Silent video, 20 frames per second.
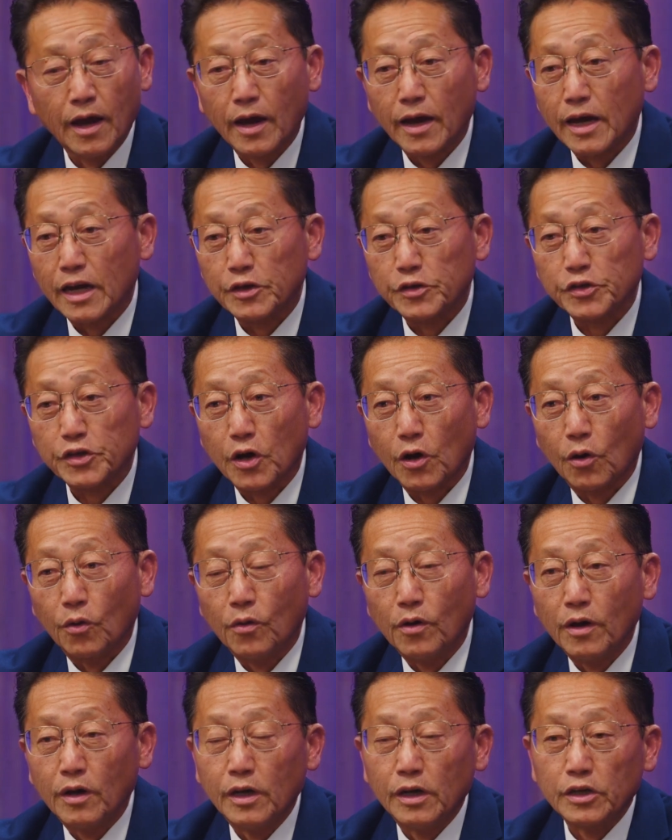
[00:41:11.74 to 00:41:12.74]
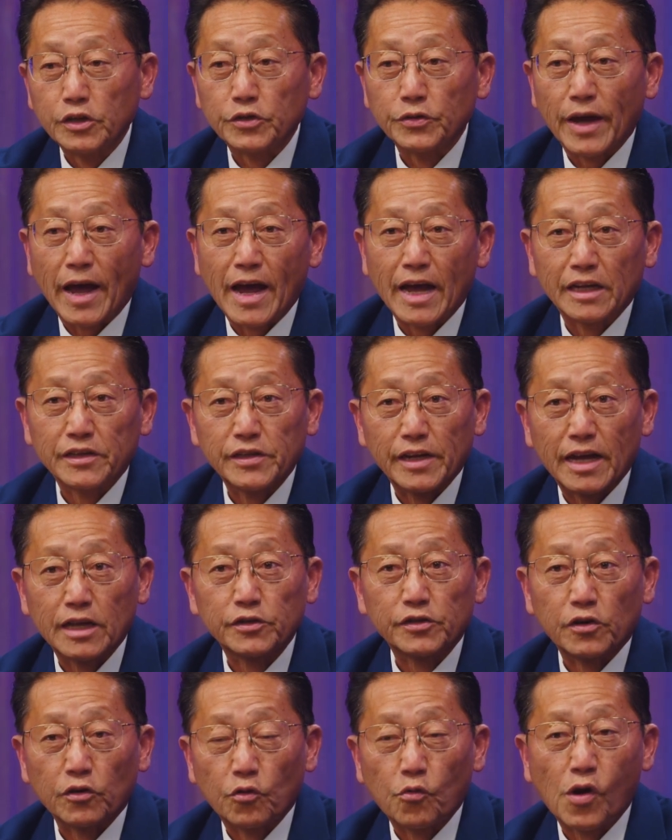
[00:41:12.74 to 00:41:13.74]
And so to
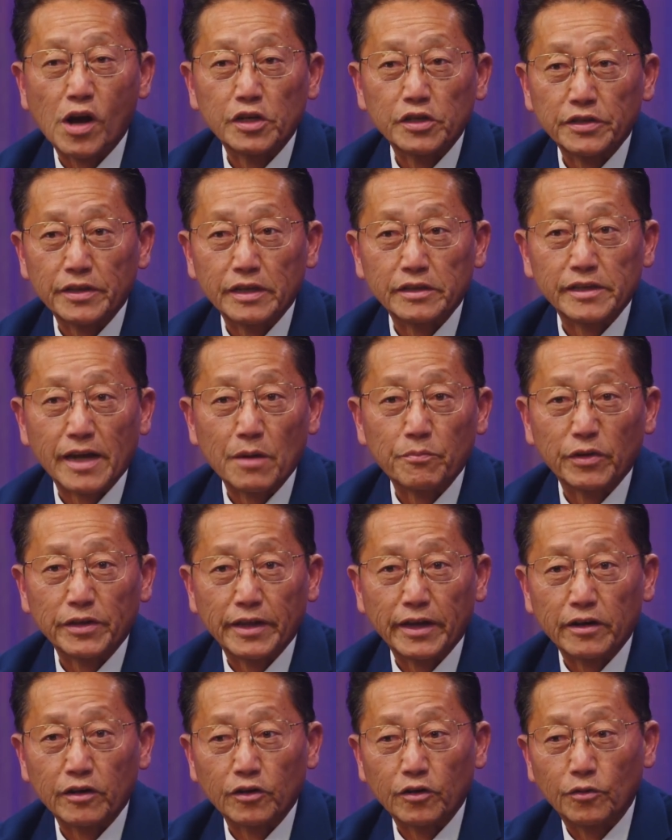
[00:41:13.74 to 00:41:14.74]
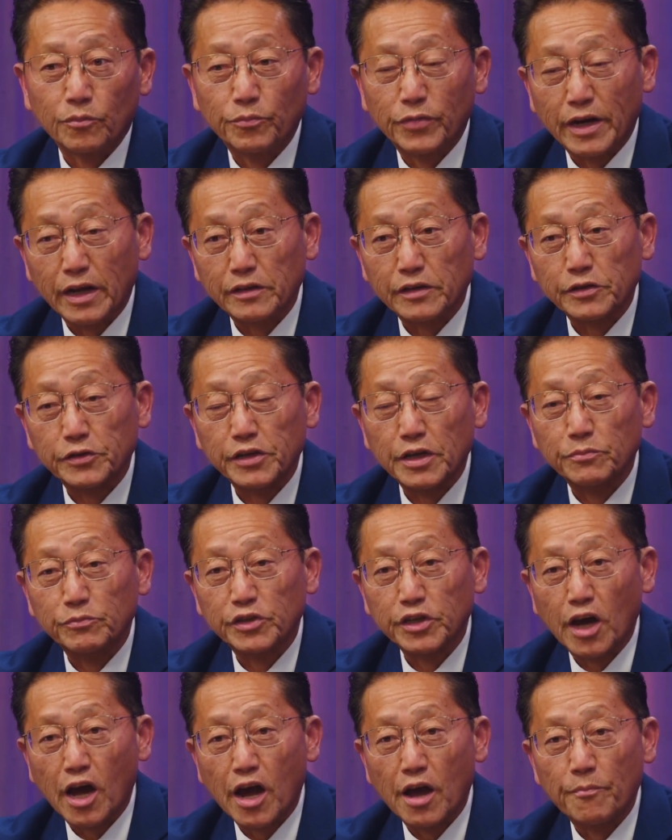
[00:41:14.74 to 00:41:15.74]
answer a question that's hypothetical, but at the same
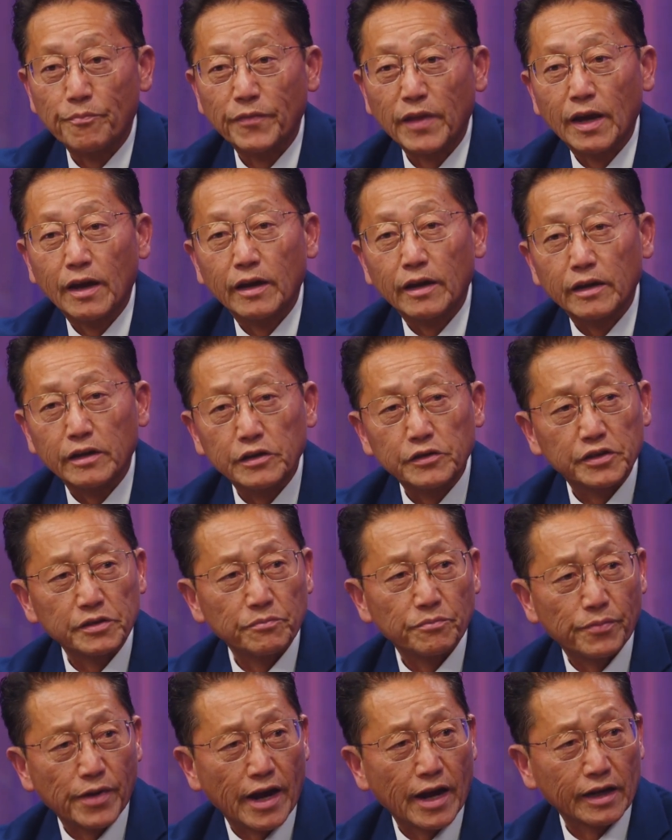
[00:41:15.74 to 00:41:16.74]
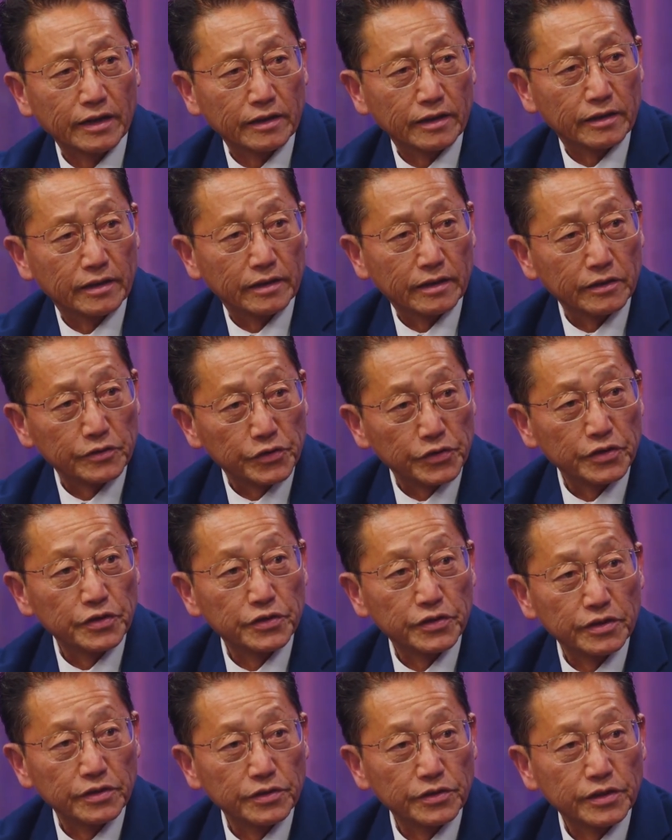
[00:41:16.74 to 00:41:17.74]
time, it does impact the
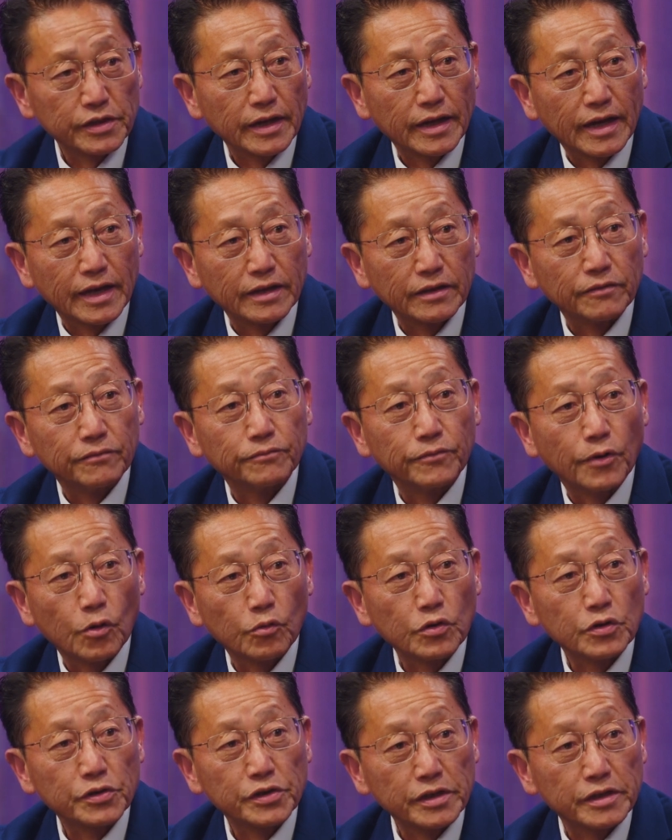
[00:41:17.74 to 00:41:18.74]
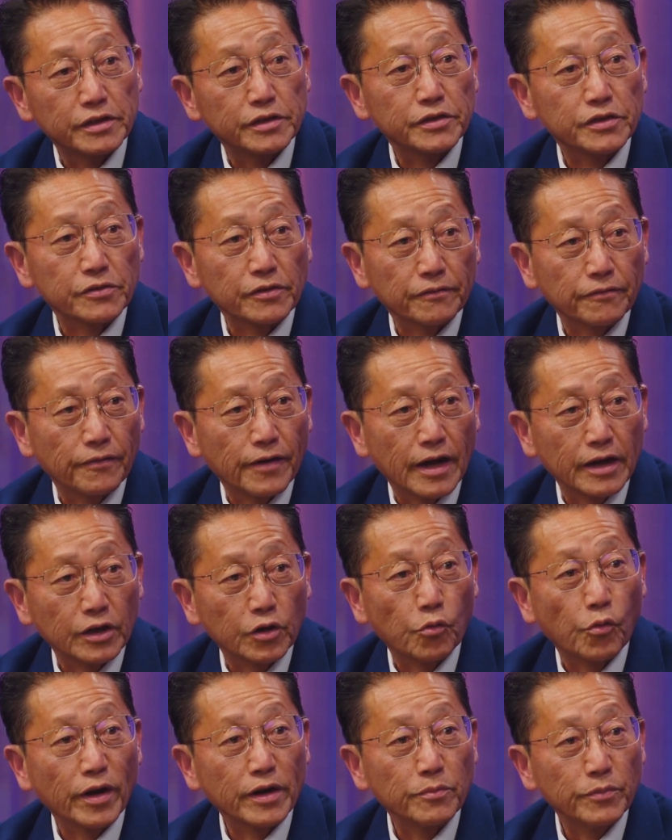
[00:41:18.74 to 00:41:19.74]
citizens and the voters in District 5
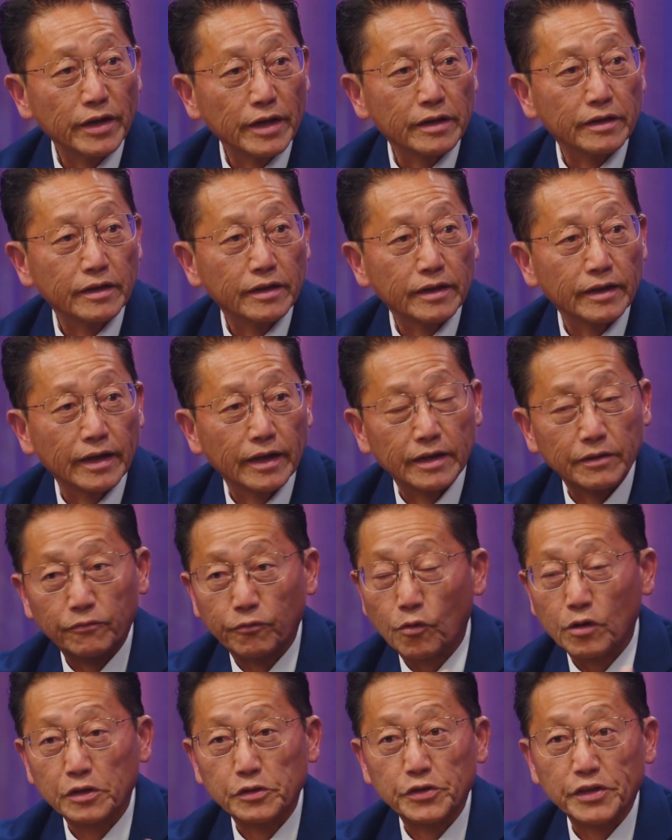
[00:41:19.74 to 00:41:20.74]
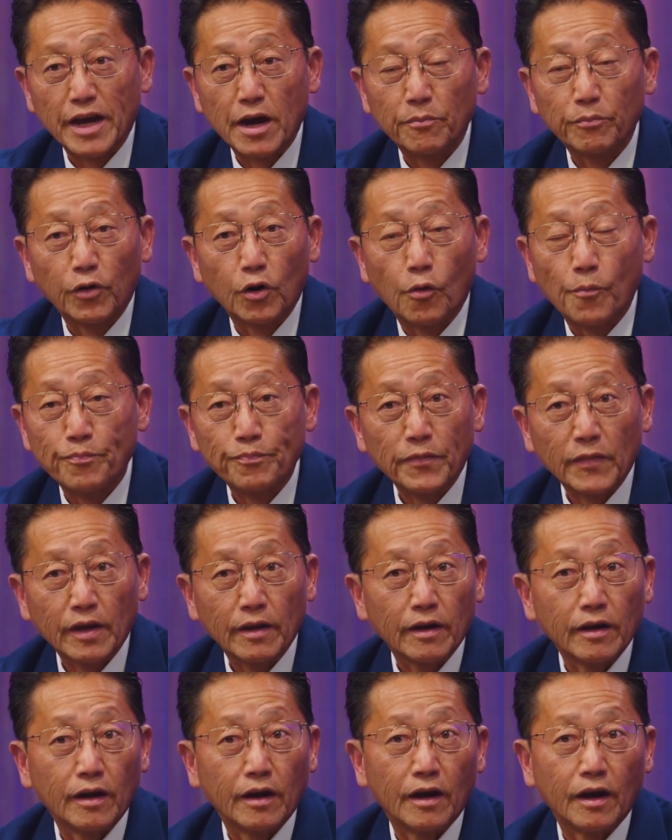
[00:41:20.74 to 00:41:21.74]
quite a bit. And for example,
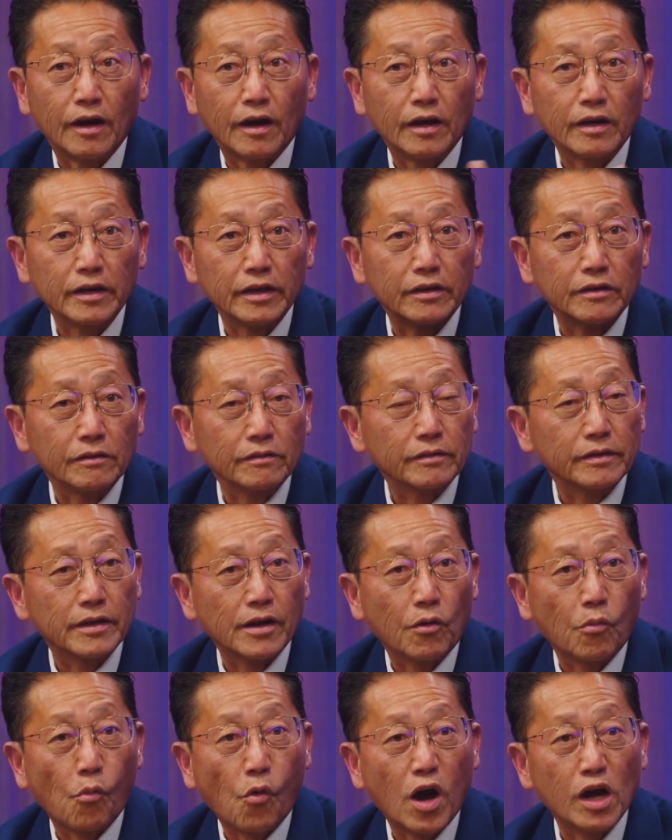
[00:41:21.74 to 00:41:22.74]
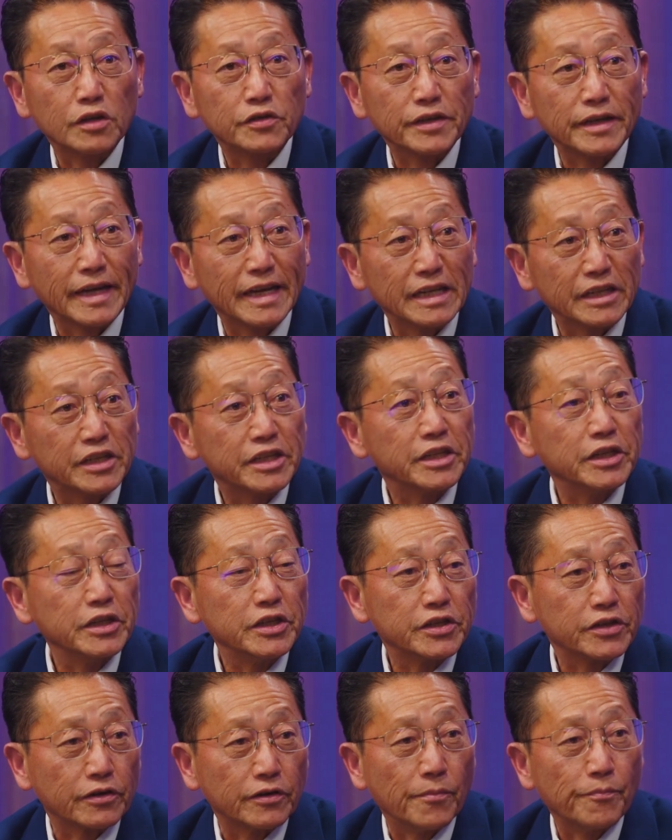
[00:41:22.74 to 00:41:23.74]
there was a
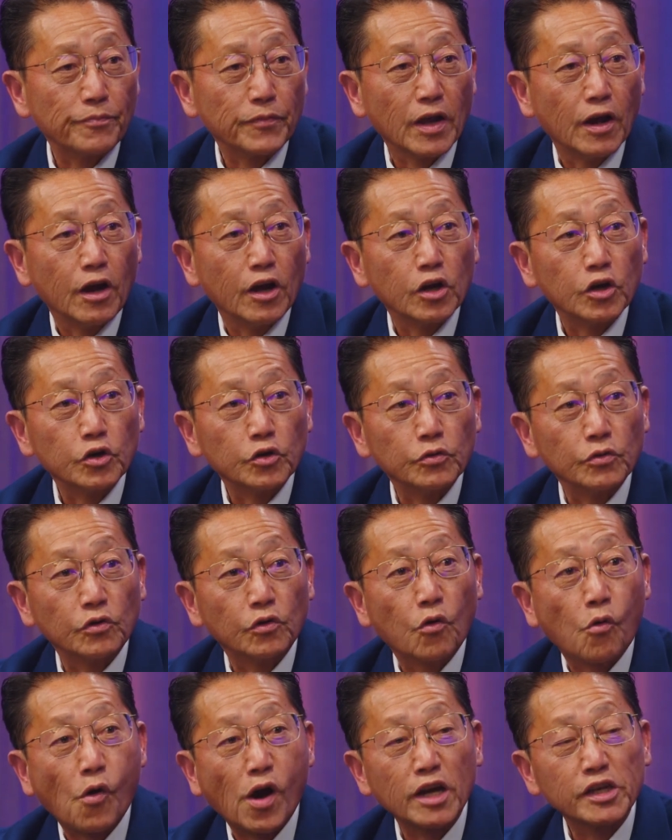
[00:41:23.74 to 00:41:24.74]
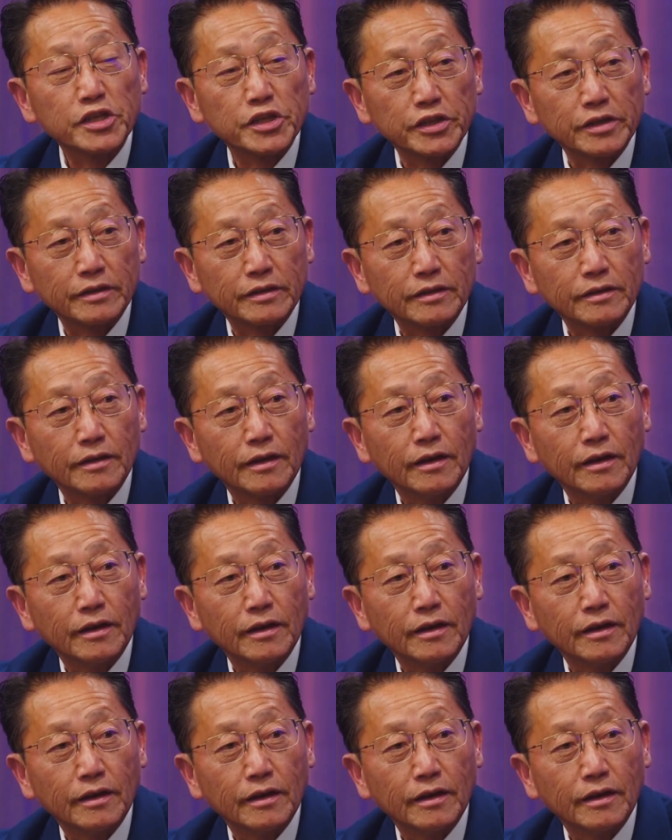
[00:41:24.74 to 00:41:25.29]
teacher who questioned